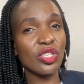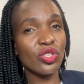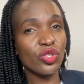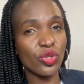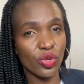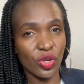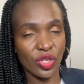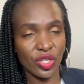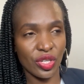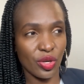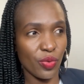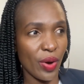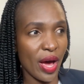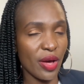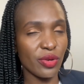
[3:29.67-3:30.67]
do not
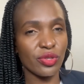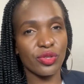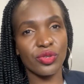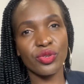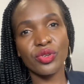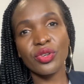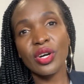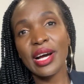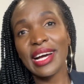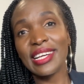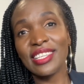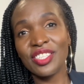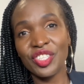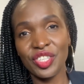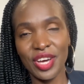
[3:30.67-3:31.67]
require you to do
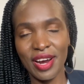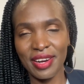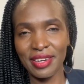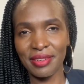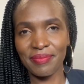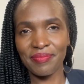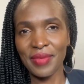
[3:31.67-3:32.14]
GRE.